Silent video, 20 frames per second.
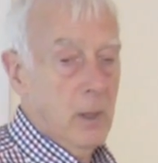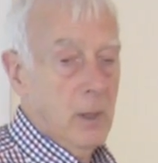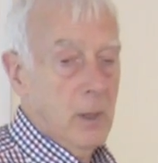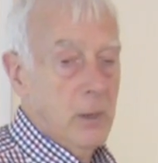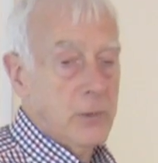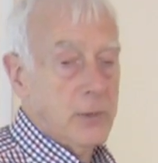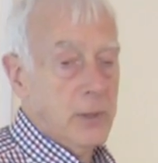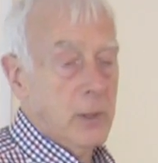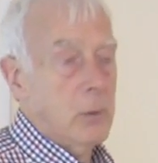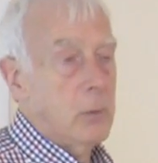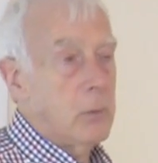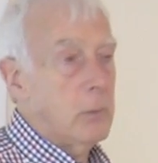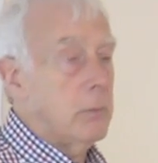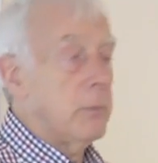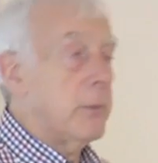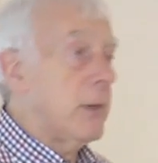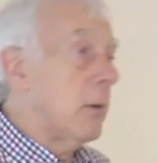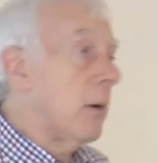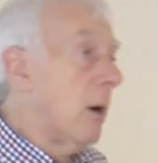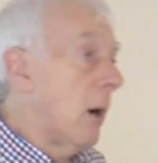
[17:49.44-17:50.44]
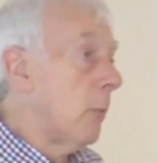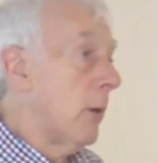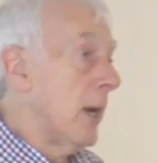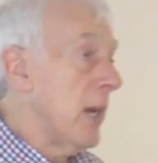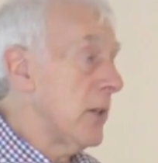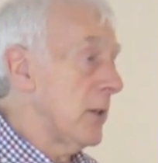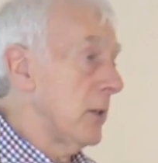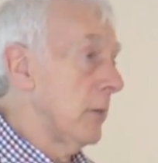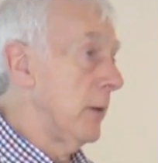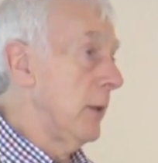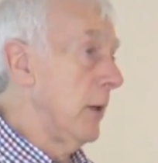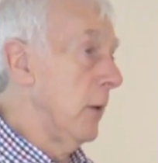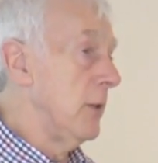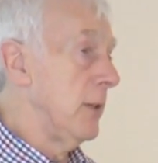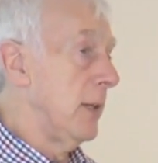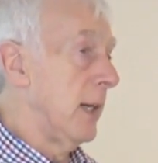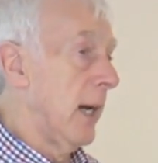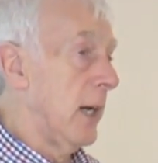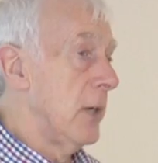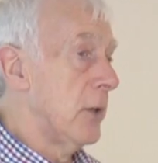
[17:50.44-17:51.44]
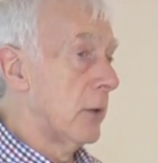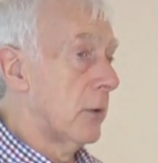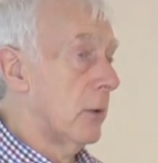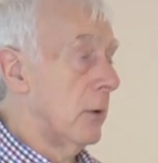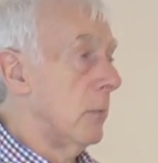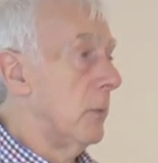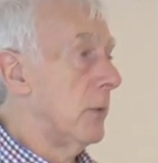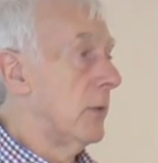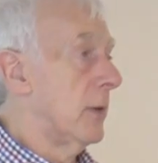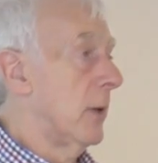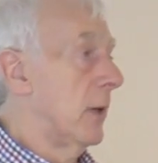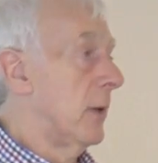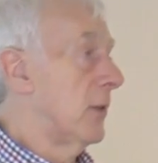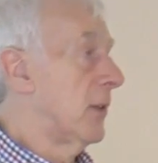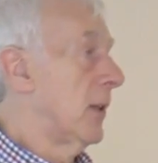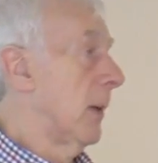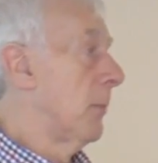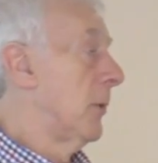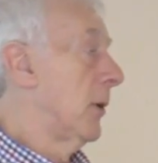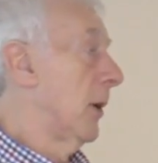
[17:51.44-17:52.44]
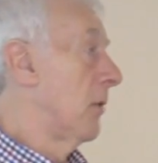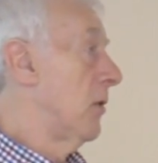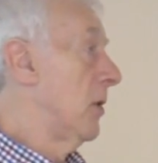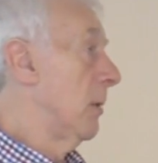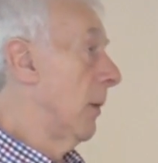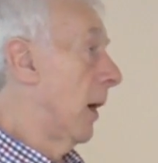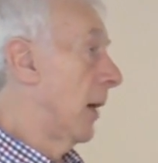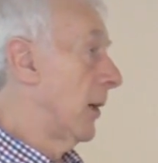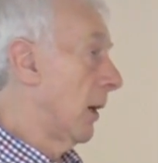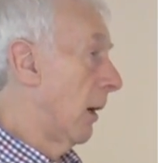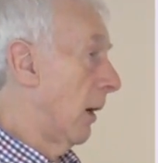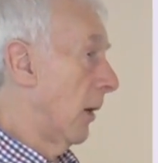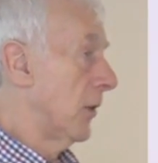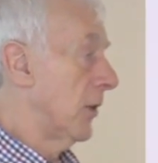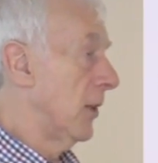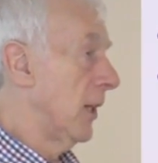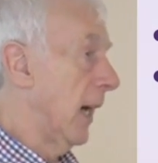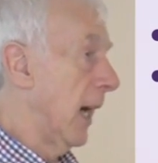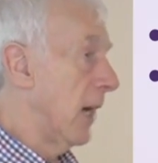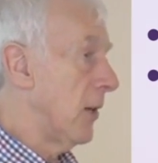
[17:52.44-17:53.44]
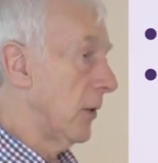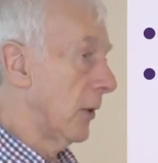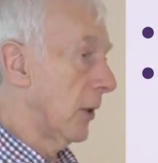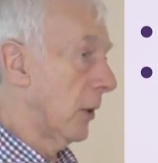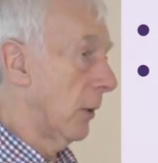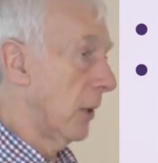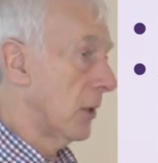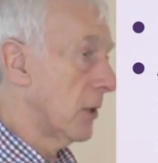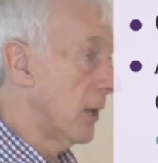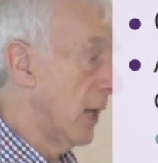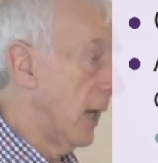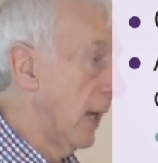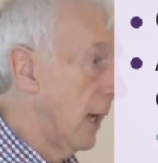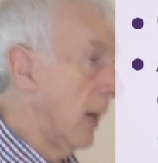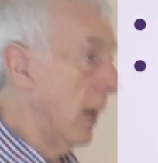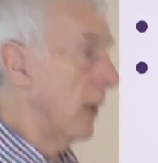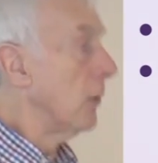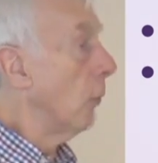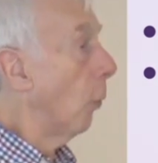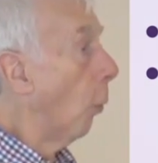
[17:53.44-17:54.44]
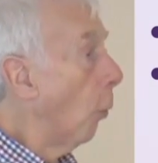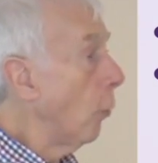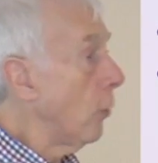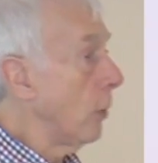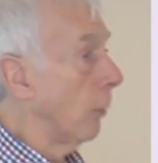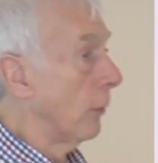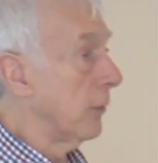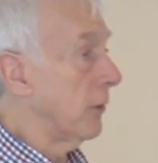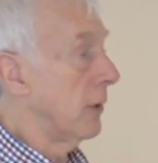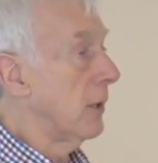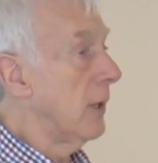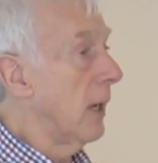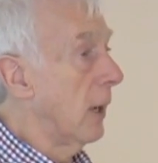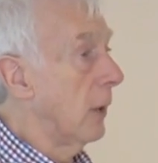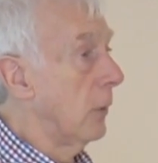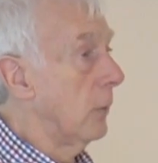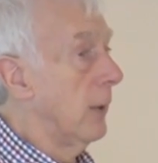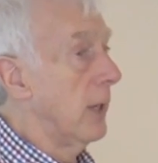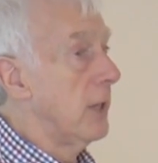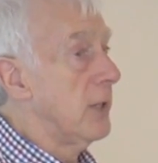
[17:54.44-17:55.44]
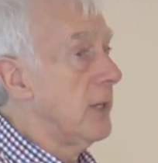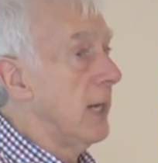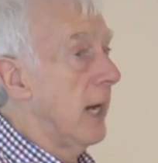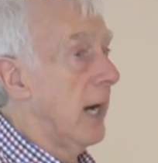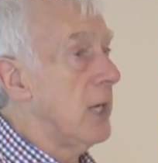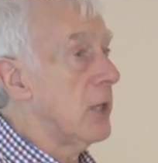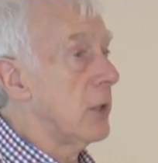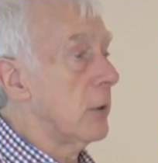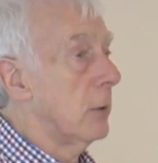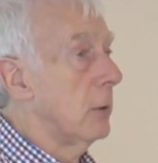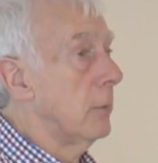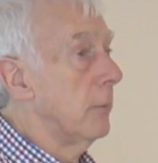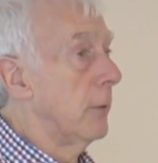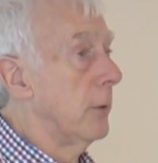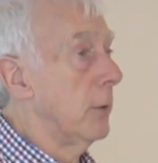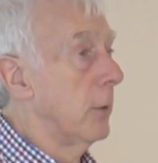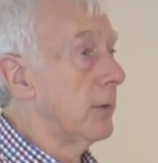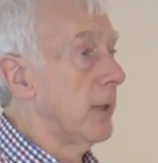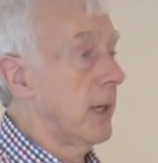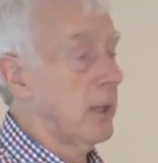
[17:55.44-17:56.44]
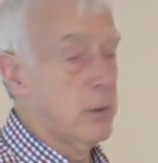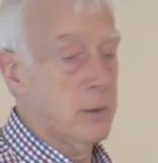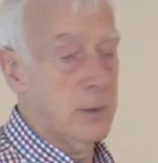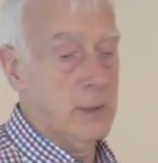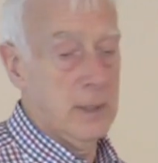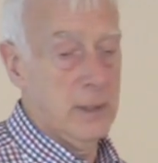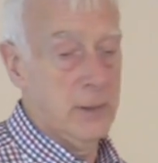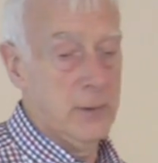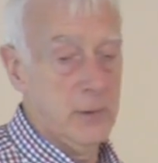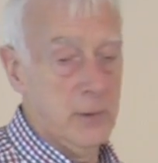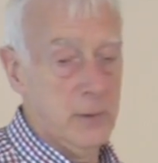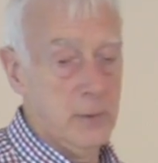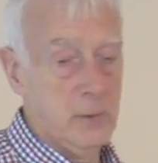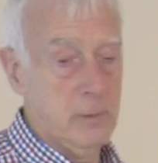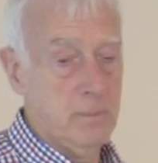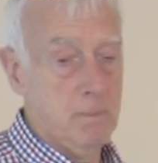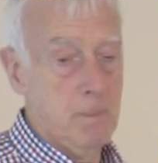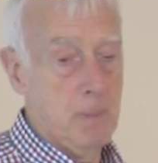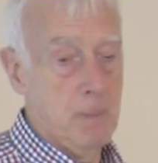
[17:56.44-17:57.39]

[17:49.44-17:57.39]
So there are reasons for using age groups, and sometimes you might ask the age on the questionnaire and all you want to know is the age group for your data analysis.